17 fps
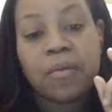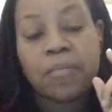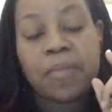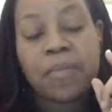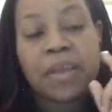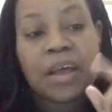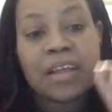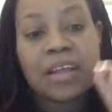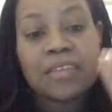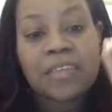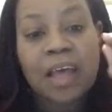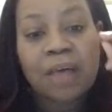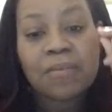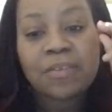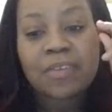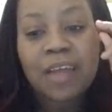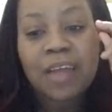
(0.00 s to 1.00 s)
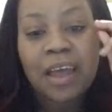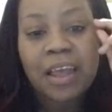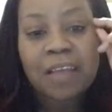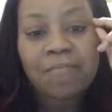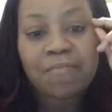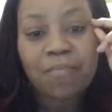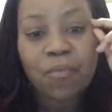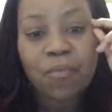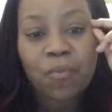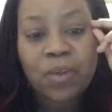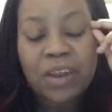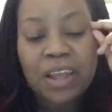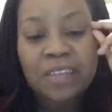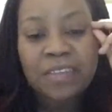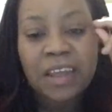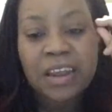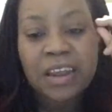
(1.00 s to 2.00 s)
Because I was like, when
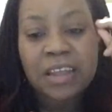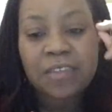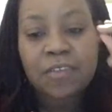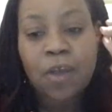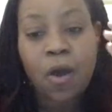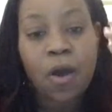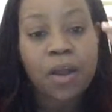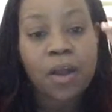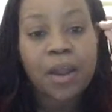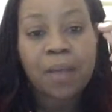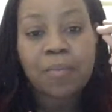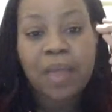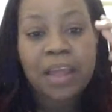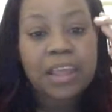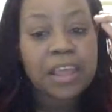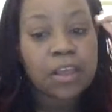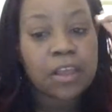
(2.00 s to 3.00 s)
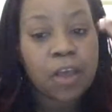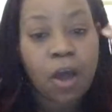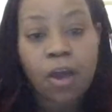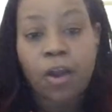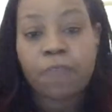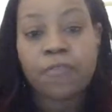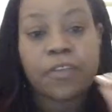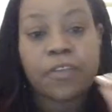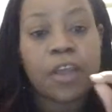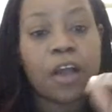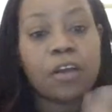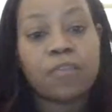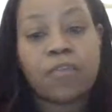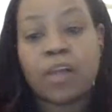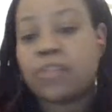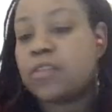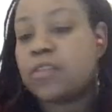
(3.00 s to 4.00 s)
they said he's gone, I'm like, he gone off of Young
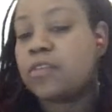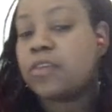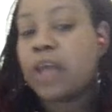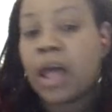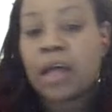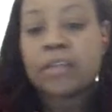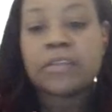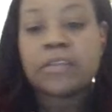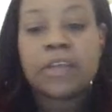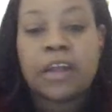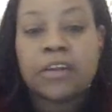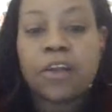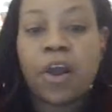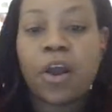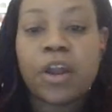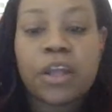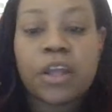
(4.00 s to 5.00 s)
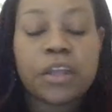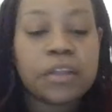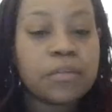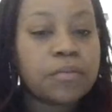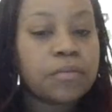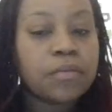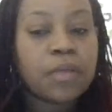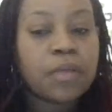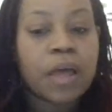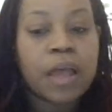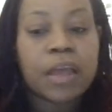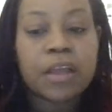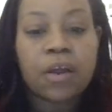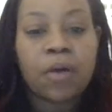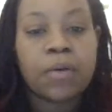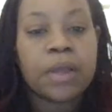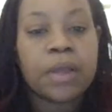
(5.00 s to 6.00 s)
and the Restless. I said, darn it.
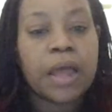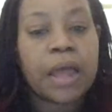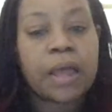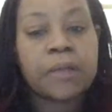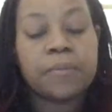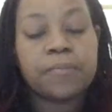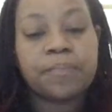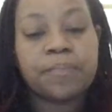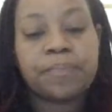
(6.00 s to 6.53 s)
Like, okay.